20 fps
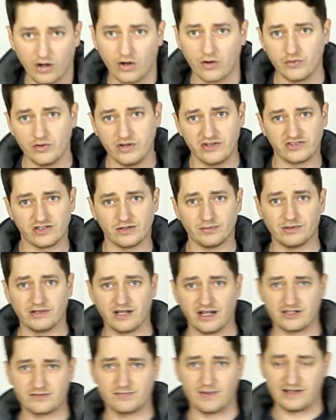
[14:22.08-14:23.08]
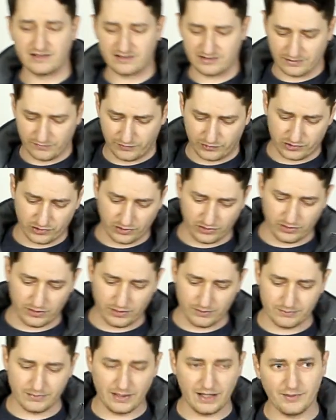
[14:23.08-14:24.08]
are reasonably expensive,
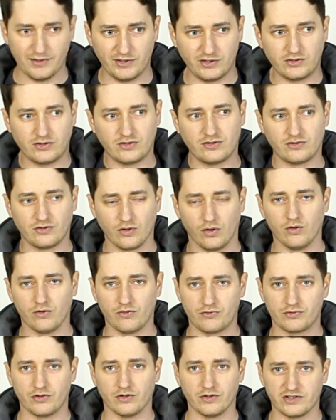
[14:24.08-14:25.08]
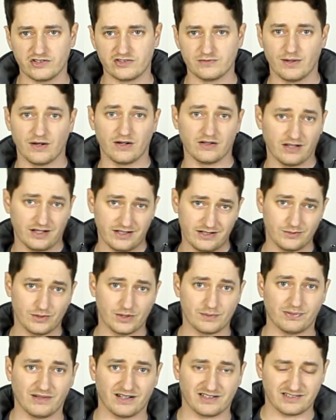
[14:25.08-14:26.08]
so maybe don't throw these about like you would
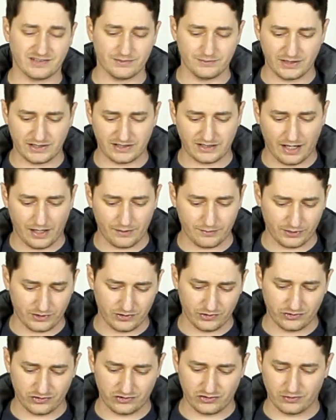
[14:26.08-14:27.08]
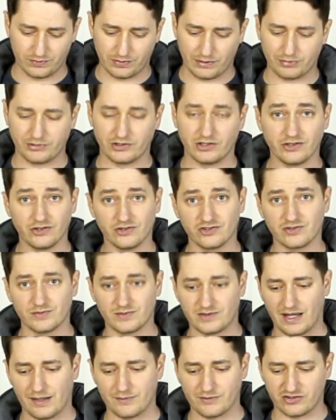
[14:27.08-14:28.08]
a plastic mid-cap, because you're probably going to do some
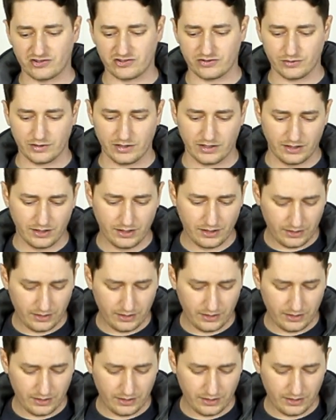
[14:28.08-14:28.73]
damage to it.